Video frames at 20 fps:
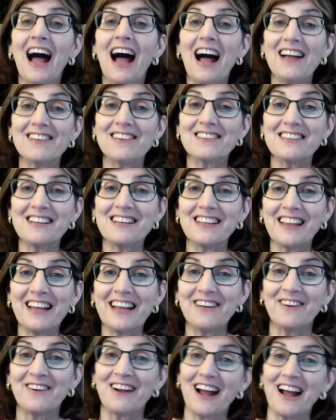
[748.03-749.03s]
I'll see you
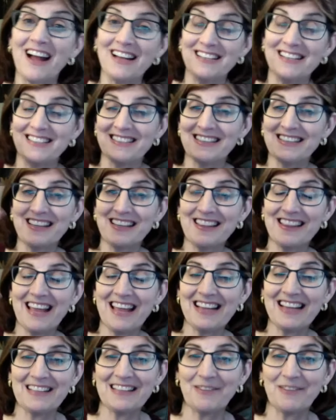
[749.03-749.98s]
later, guys. Thanks, everyone.